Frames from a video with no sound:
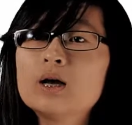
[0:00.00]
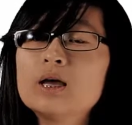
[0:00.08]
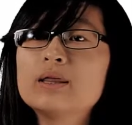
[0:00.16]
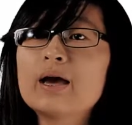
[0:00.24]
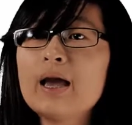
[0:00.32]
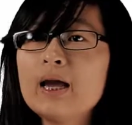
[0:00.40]

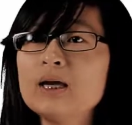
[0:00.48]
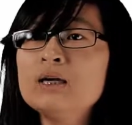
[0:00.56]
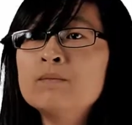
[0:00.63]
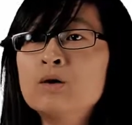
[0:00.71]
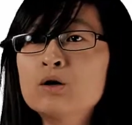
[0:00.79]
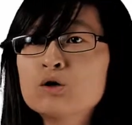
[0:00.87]
In the
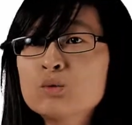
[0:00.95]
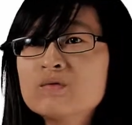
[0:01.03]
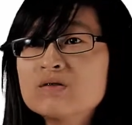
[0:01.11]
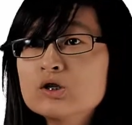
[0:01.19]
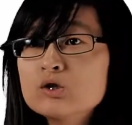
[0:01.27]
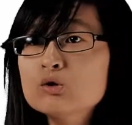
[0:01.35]
AE model,
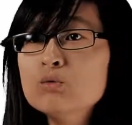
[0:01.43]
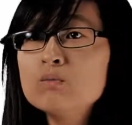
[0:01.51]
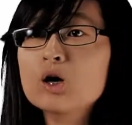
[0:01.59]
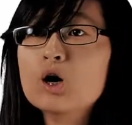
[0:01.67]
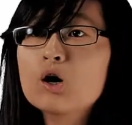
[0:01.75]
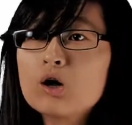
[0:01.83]
we've
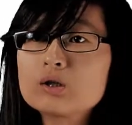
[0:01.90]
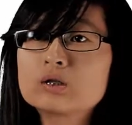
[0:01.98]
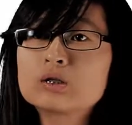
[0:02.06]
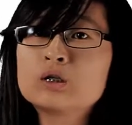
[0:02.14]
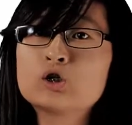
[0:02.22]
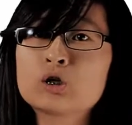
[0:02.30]
assumed a
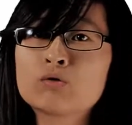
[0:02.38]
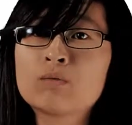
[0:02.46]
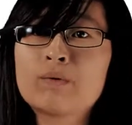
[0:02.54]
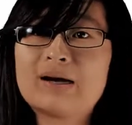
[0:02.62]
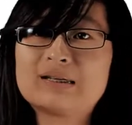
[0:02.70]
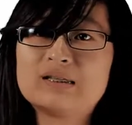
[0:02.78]
constant
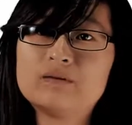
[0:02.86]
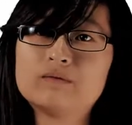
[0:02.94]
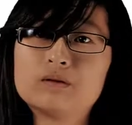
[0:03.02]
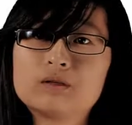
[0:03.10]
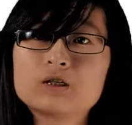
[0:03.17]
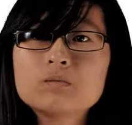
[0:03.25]
general price
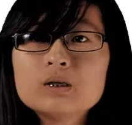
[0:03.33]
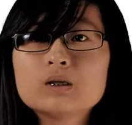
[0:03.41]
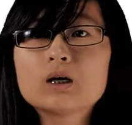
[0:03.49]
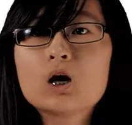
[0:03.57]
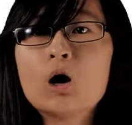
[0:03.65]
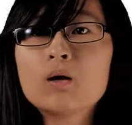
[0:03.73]
level. This means
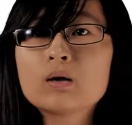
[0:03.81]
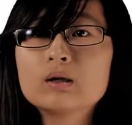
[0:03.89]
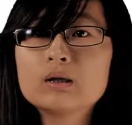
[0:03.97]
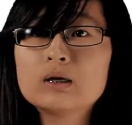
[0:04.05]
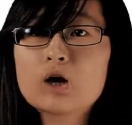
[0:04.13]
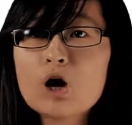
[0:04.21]

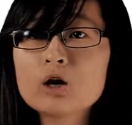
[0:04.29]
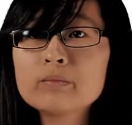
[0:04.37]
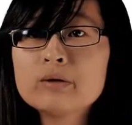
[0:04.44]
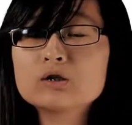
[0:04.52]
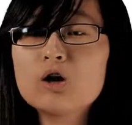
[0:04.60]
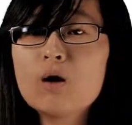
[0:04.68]
the
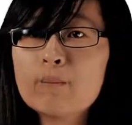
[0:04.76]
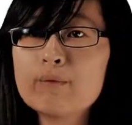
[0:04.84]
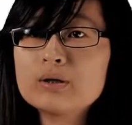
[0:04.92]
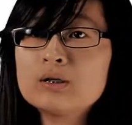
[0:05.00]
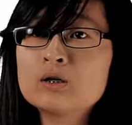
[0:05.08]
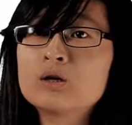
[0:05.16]
economy is
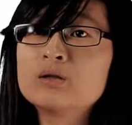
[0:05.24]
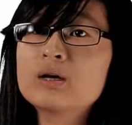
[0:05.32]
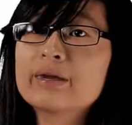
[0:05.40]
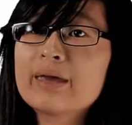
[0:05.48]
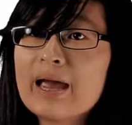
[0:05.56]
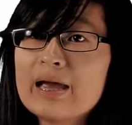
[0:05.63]
operating on
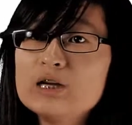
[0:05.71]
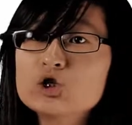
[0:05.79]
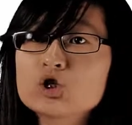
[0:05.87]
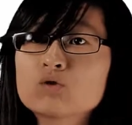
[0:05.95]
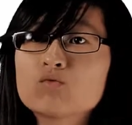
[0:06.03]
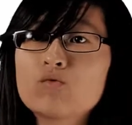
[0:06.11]
the
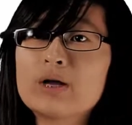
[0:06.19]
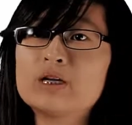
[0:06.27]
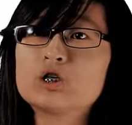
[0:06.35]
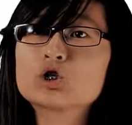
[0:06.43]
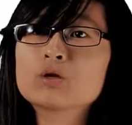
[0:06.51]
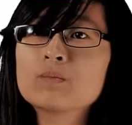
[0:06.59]
Keynesian
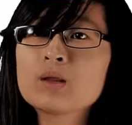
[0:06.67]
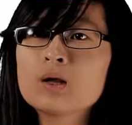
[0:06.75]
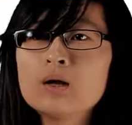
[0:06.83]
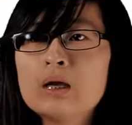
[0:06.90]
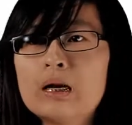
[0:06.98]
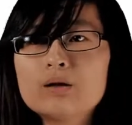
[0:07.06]
range.
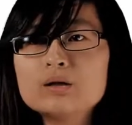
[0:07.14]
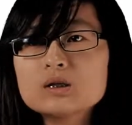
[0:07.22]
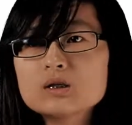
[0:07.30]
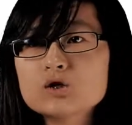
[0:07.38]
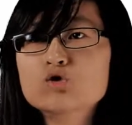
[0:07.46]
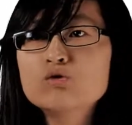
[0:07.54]
Now, this
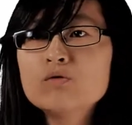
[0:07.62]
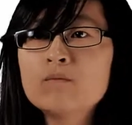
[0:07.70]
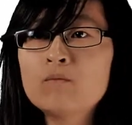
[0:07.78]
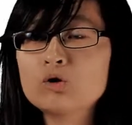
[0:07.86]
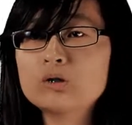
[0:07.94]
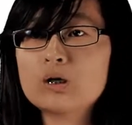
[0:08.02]
isn't true for
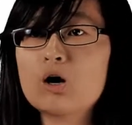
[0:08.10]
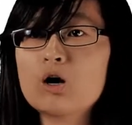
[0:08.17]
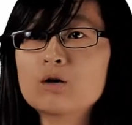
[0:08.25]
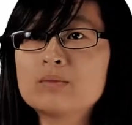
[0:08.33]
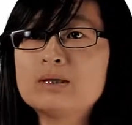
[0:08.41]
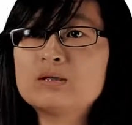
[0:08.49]
most
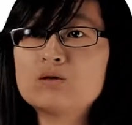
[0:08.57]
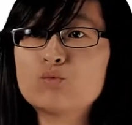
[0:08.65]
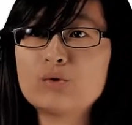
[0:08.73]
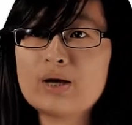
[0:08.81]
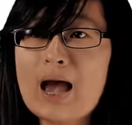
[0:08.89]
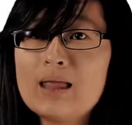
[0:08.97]
economies
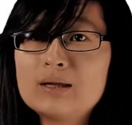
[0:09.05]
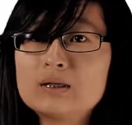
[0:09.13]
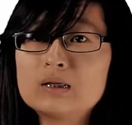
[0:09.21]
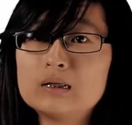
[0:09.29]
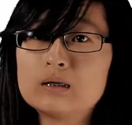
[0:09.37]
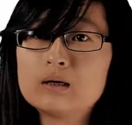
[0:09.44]
in
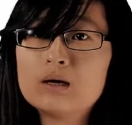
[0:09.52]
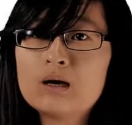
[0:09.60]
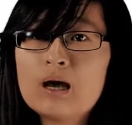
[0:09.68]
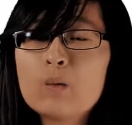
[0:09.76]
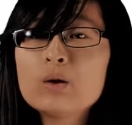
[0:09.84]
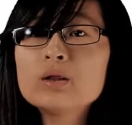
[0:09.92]
reality.
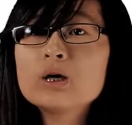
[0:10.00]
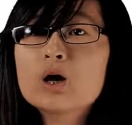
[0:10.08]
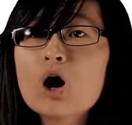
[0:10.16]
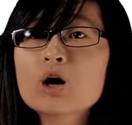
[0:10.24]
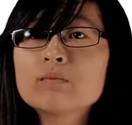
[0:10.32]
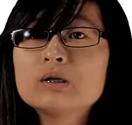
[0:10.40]
And when the
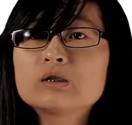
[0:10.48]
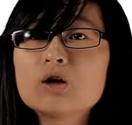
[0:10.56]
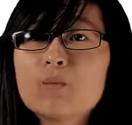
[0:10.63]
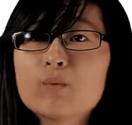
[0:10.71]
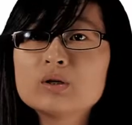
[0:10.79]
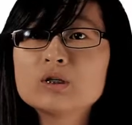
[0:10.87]
economy is
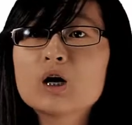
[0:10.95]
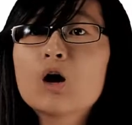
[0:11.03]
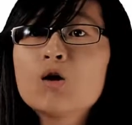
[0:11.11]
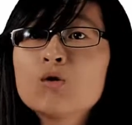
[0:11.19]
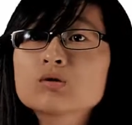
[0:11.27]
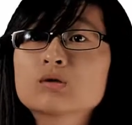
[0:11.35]
operating
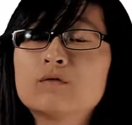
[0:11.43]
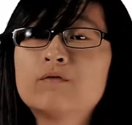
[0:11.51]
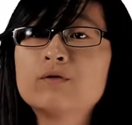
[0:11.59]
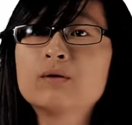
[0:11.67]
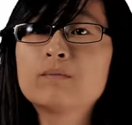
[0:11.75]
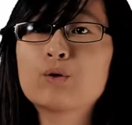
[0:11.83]
close to
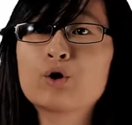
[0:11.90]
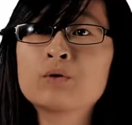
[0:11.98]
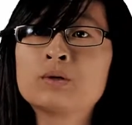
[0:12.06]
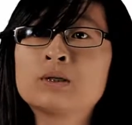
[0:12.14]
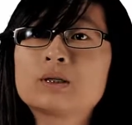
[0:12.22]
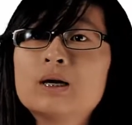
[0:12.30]
full
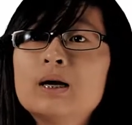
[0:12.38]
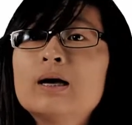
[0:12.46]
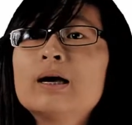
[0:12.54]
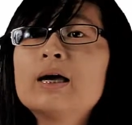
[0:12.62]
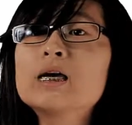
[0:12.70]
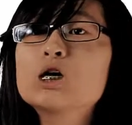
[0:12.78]
employment,
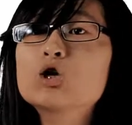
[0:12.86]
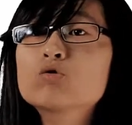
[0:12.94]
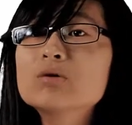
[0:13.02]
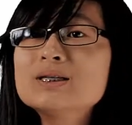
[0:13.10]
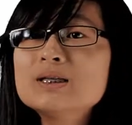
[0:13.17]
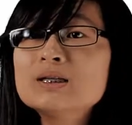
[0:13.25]

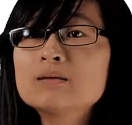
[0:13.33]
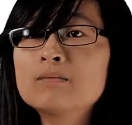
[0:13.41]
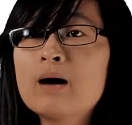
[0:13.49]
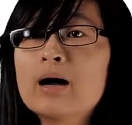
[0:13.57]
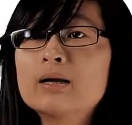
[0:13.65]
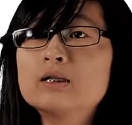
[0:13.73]
increasing
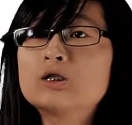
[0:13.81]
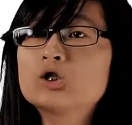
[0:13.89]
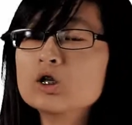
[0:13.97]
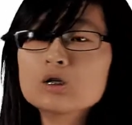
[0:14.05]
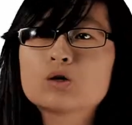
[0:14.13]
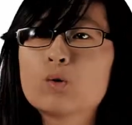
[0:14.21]
demand is
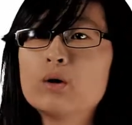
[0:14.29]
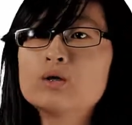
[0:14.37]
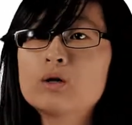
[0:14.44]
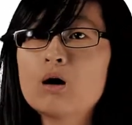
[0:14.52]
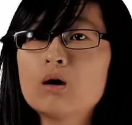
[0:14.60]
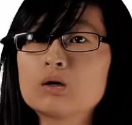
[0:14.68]
just going
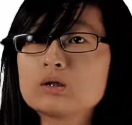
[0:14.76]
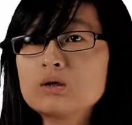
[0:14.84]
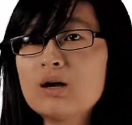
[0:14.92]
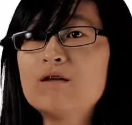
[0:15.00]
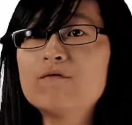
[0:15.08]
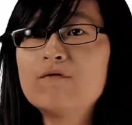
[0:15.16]
to
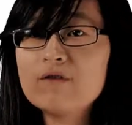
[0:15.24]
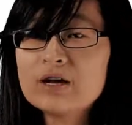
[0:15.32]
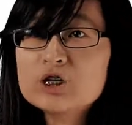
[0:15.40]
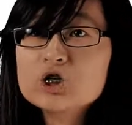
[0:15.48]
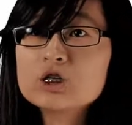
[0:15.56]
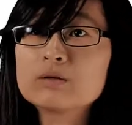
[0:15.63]
cause
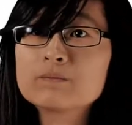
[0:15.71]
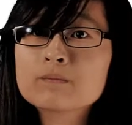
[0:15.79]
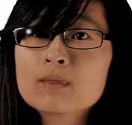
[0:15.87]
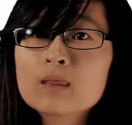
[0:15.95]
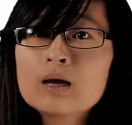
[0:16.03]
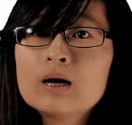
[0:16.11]
inflation.
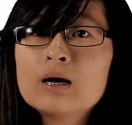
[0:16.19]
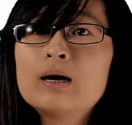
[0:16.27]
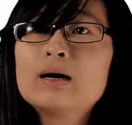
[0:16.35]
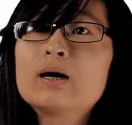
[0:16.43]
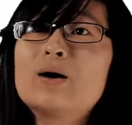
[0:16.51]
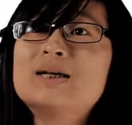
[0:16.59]

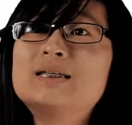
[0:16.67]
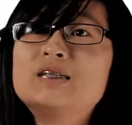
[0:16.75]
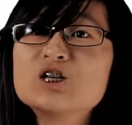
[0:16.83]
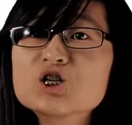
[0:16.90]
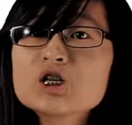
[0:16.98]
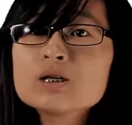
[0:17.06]
Now,
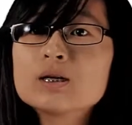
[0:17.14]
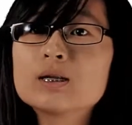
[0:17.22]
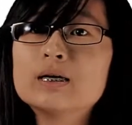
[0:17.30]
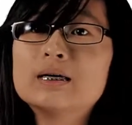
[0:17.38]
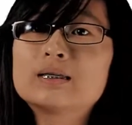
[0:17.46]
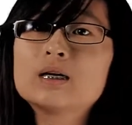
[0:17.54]

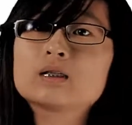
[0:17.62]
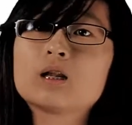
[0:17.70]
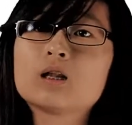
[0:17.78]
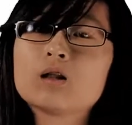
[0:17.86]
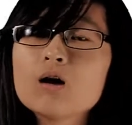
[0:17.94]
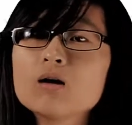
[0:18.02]
additionally, it takes
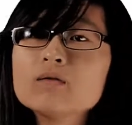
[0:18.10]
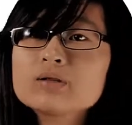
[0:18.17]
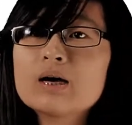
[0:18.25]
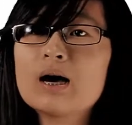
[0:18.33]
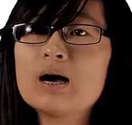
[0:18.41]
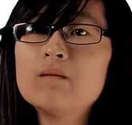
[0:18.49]
a lot of
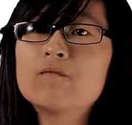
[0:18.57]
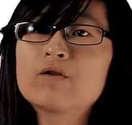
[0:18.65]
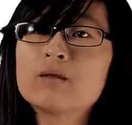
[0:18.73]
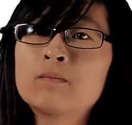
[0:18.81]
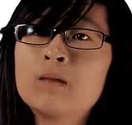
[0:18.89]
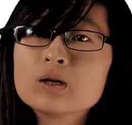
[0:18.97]
time for
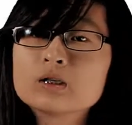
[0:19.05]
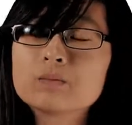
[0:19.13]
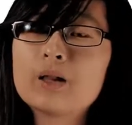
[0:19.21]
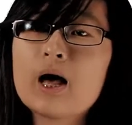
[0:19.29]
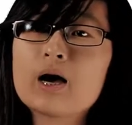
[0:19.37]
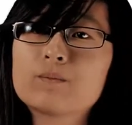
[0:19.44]
the
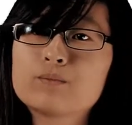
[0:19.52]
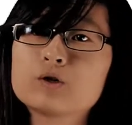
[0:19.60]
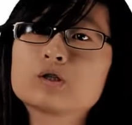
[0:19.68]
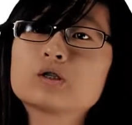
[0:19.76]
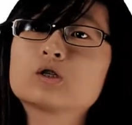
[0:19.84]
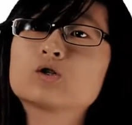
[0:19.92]
multiplier
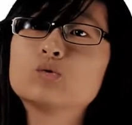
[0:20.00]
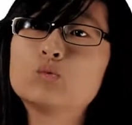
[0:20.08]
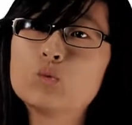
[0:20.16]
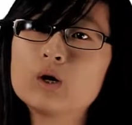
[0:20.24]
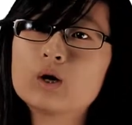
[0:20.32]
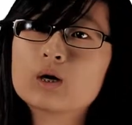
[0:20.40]
process to
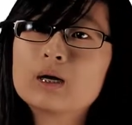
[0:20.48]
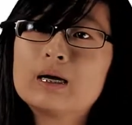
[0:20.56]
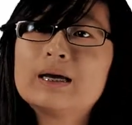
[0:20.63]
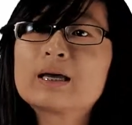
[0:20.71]
work.